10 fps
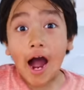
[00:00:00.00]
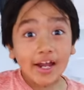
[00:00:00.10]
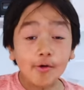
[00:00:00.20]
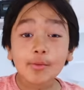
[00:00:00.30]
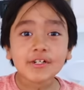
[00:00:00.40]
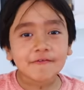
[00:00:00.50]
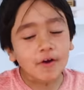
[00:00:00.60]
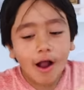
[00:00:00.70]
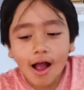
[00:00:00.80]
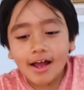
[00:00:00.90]
I almost
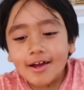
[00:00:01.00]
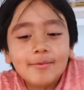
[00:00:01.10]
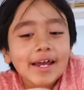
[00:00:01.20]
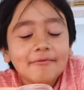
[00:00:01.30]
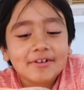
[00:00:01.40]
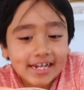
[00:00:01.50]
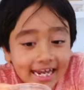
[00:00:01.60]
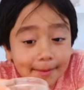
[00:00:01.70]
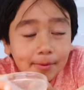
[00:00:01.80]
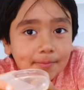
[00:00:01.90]
forgot. We have to
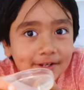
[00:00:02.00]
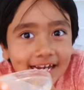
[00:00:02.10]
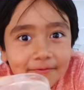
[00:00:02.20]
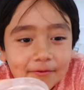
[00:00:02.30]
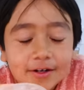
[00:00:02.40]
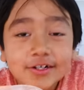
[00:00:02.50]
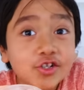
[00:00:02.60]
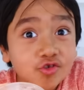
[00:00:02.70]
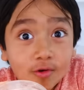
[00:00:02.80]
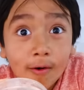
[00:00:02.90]
keep a plate for
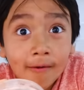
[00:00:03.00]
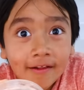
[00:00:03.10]
control.